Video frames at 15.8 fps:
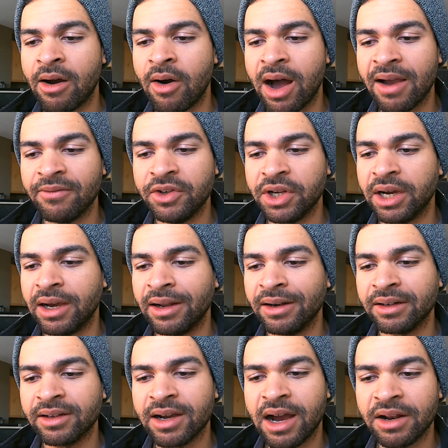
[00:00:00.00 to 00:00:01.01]
I've
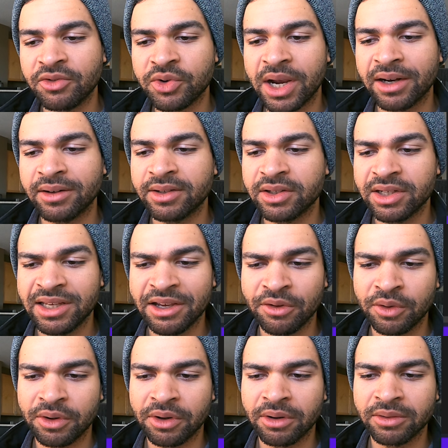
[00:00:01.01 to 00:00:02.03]
done contract
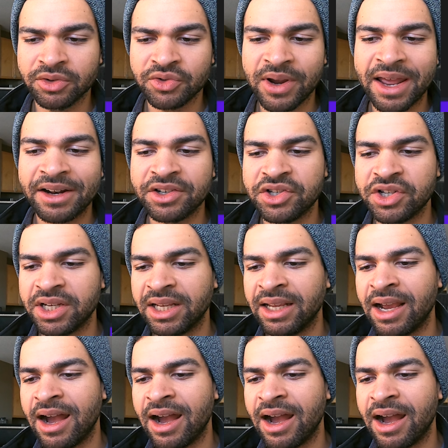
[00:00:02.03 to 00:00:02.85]
killer strategy.